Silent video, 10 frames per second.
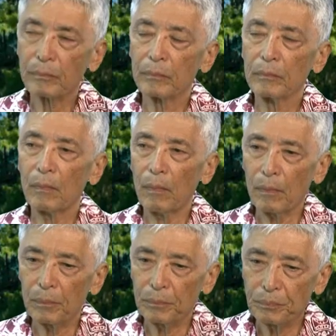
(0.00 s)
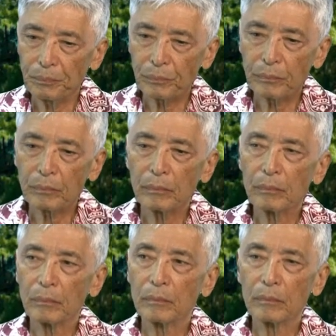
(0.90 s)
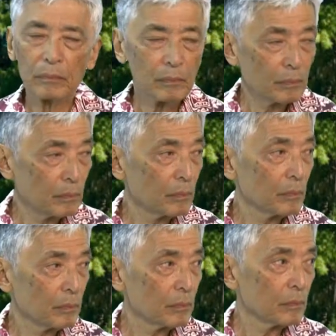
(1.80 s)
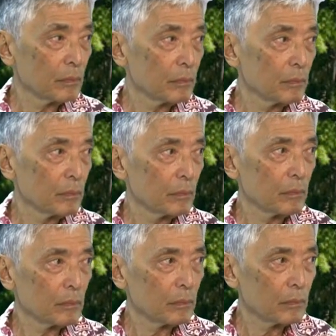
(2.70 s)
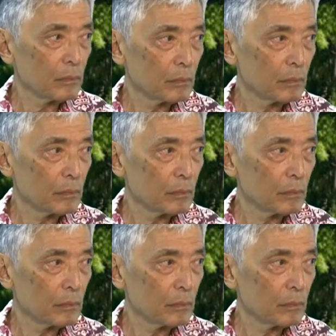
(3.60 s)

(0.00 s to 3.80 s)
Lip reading: No words are spoken by the person on screen.